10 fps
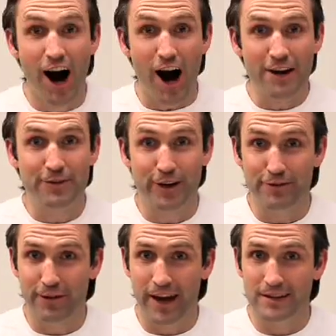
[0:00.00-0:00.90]
Hi
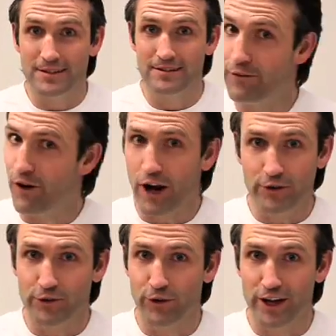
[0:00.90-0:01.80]
footy fans,
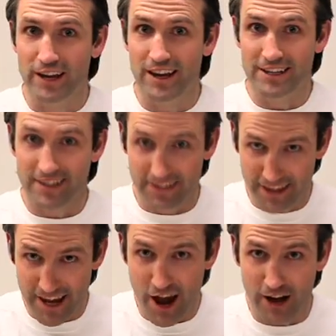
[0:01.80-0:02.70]
finals footy
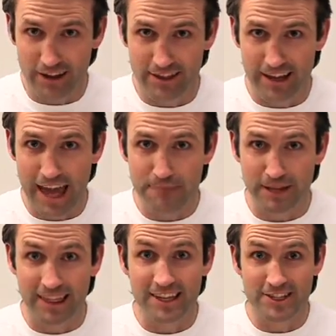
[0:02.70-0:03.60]
isn't the only thing
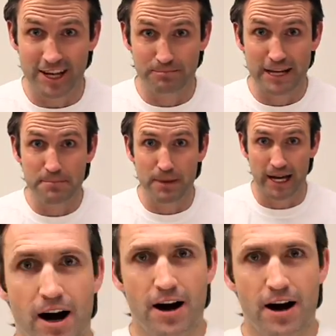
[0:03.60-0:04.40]
happening this September.